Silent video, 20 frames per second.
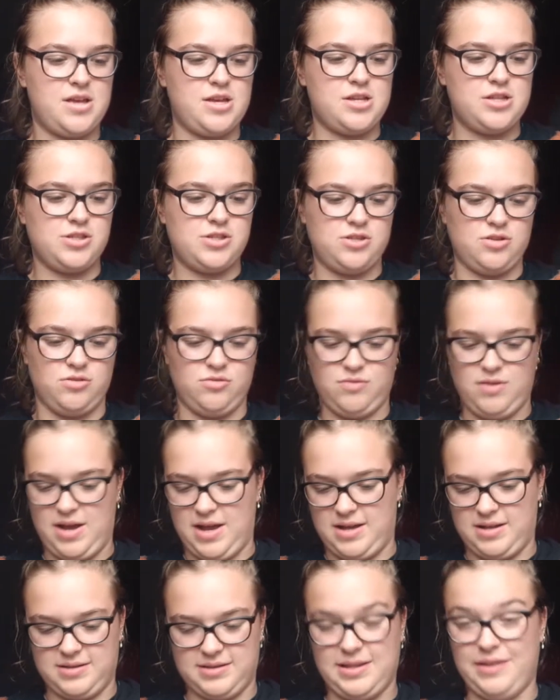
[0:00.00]
so
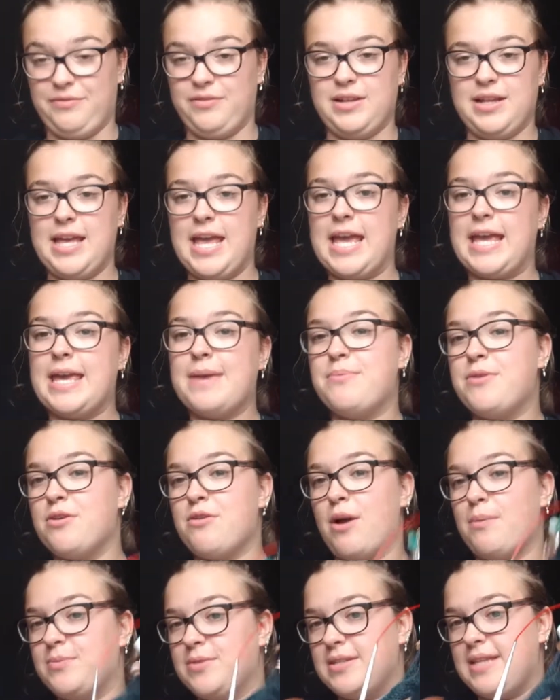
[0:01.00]
I'll definitely keep you
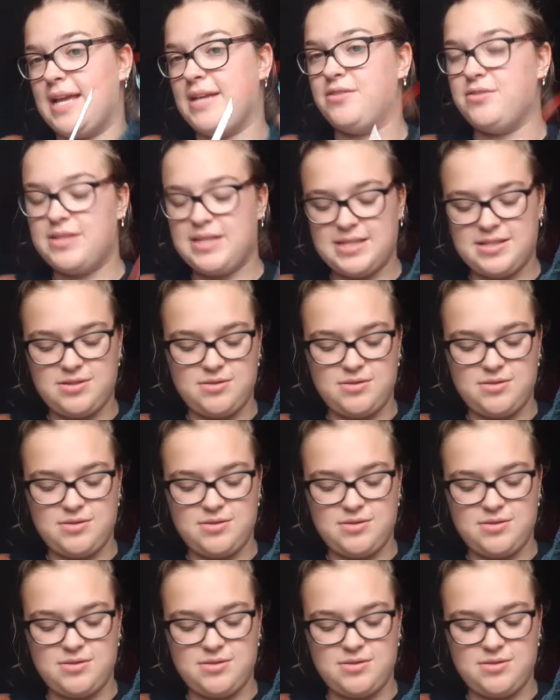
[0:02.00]
up to date to this.